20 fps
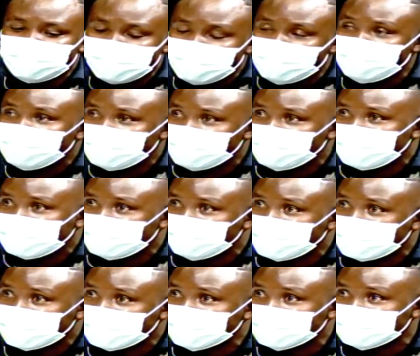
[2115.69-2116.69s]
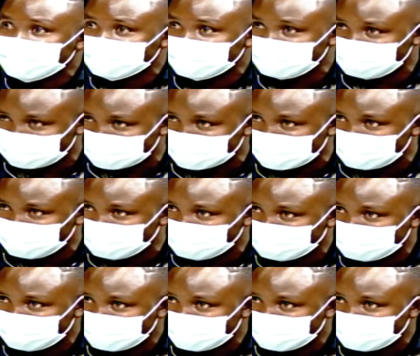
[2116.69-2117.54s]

everyone working the same time.